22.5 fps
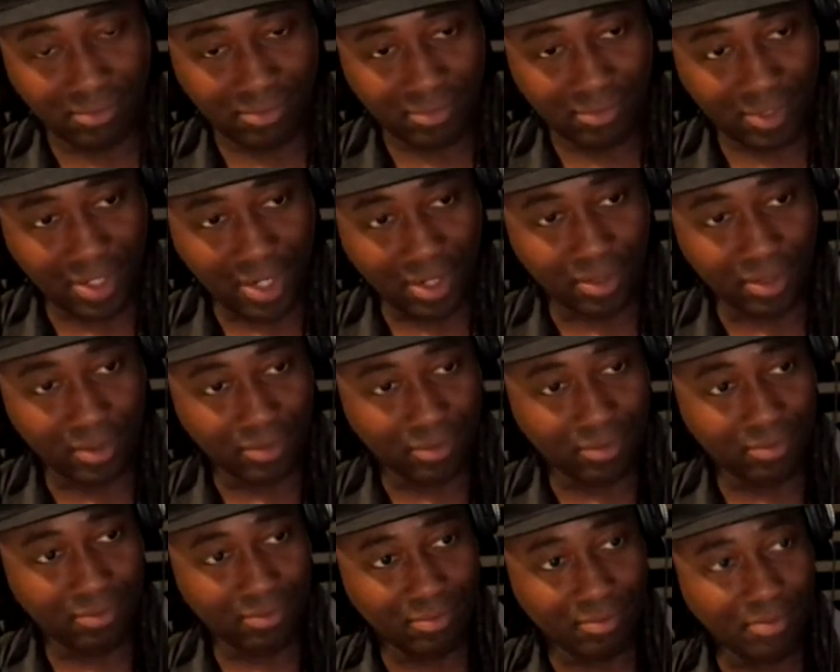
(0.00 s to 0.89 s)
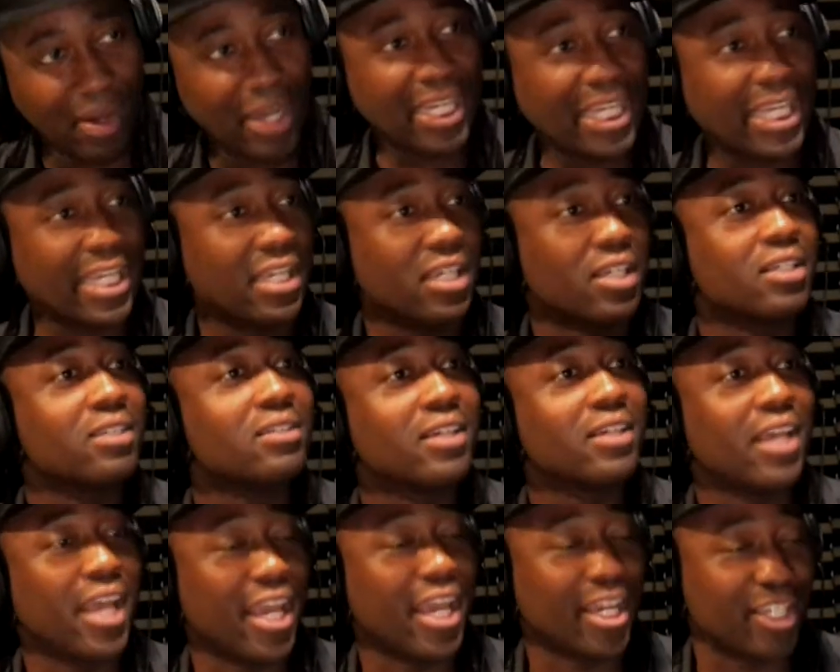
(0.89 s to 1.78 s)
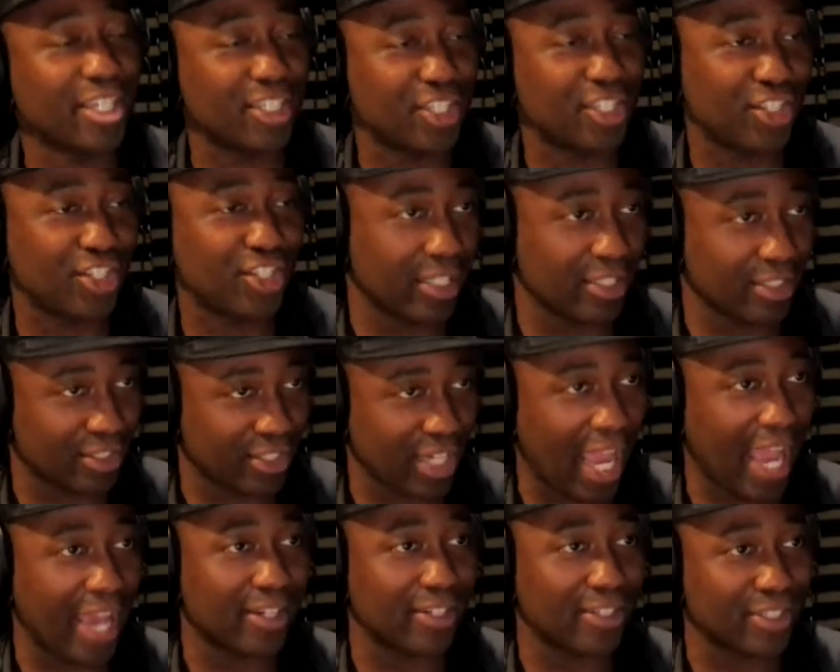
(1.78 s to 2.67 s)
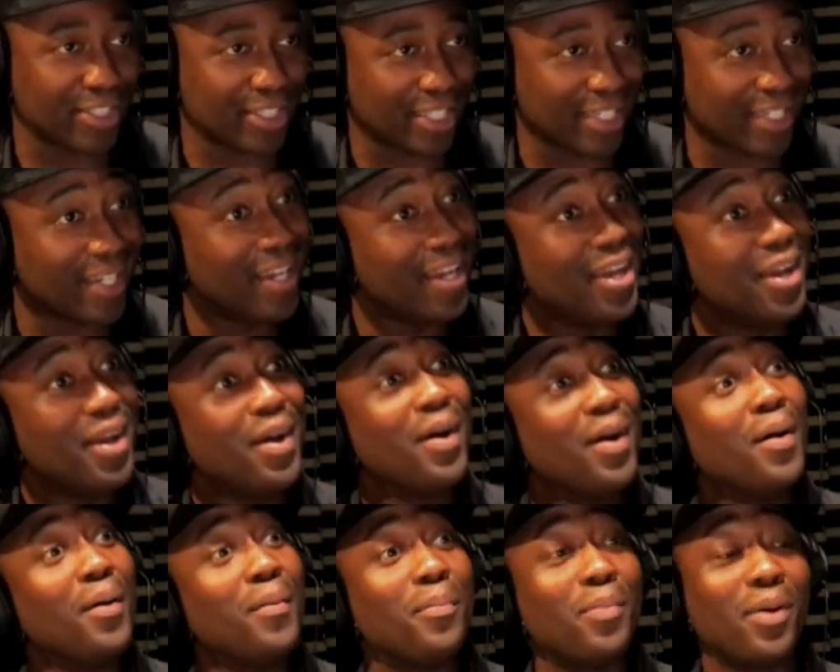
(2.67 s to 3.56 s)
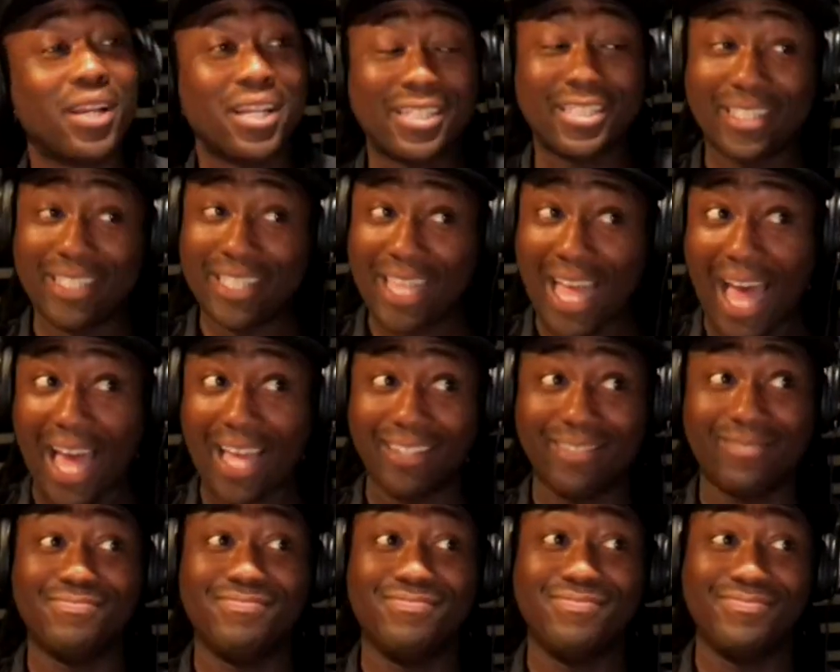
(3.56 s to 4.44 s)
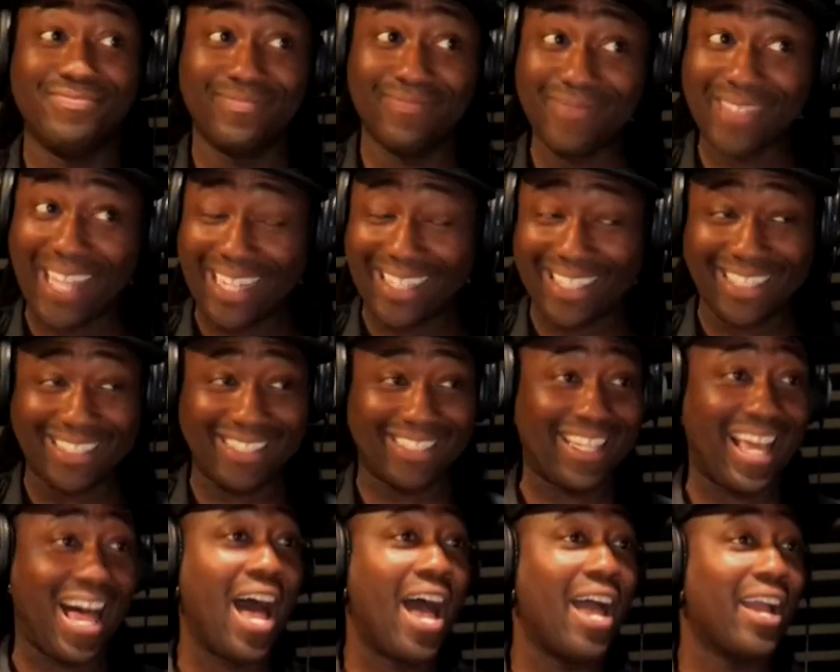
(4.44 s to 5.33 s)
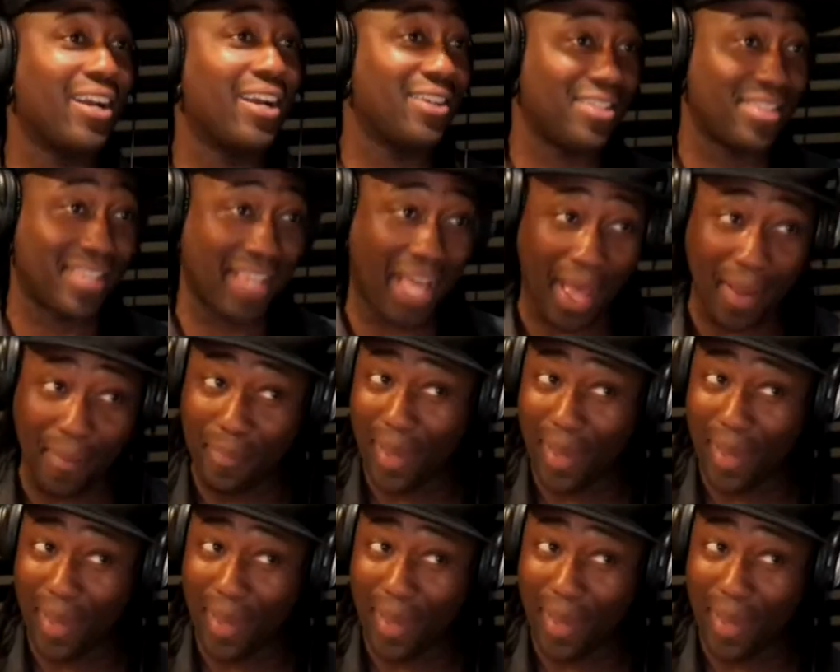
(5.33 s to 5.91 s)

you know, money exchange energy. Yeah. But it's that that desire, that